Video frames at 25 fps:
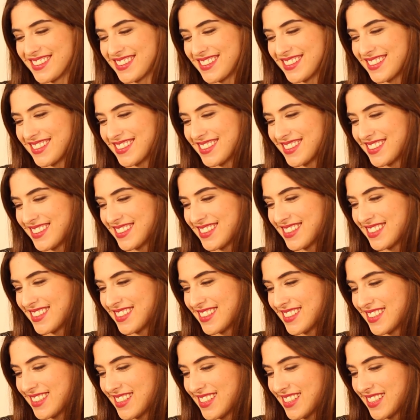
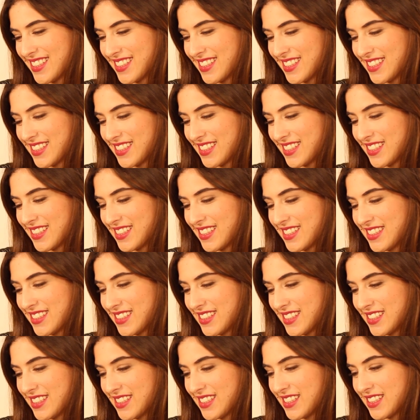
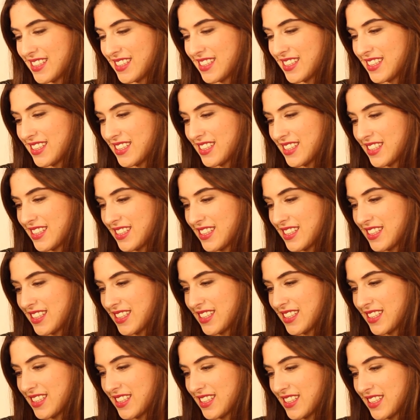
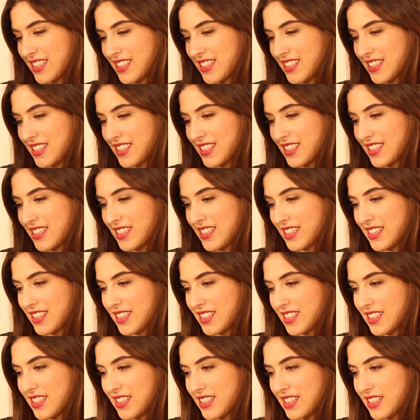
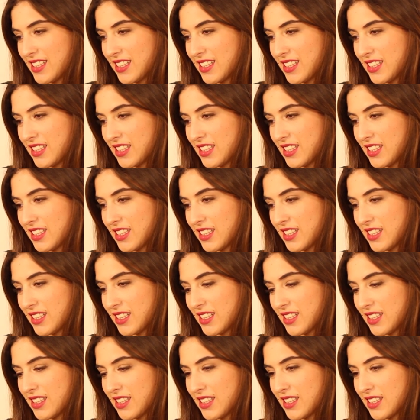(not speaking)